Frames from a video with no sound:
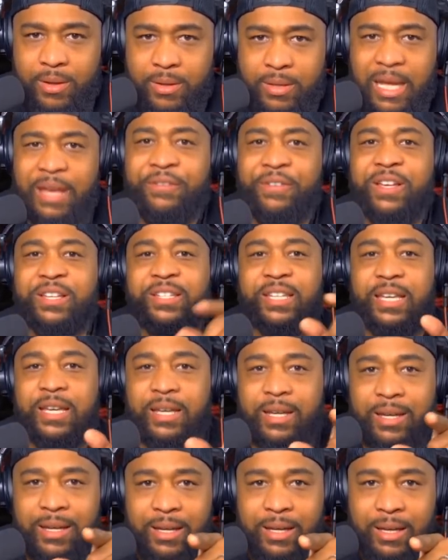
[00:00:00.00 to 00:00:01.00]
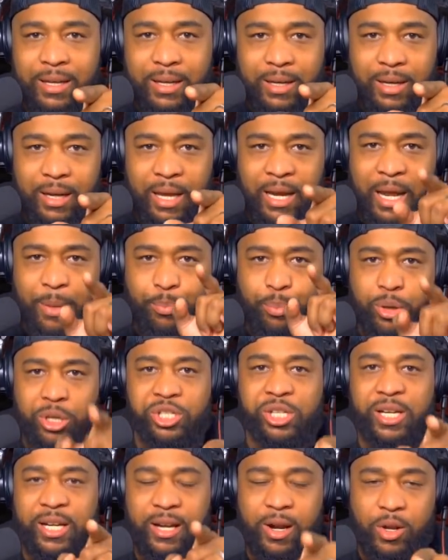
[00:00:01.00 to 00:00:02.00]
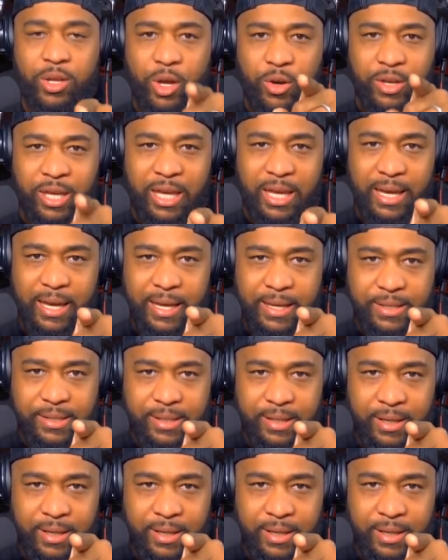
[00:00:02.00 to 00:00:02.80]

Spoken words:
Deviancy. And they pushing it on your kids.